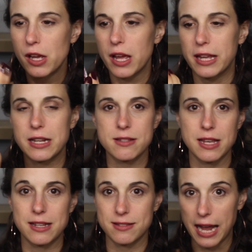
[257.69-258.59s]
It is
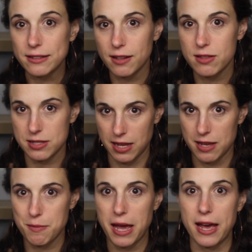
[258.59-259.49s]
exactly the
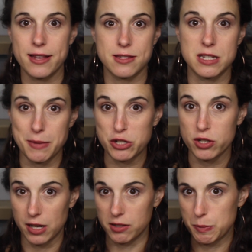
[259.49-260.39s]
same as the
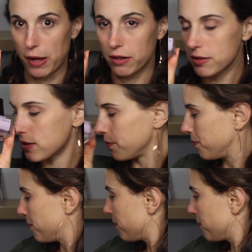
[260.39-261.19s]
Dimension Nails bottles.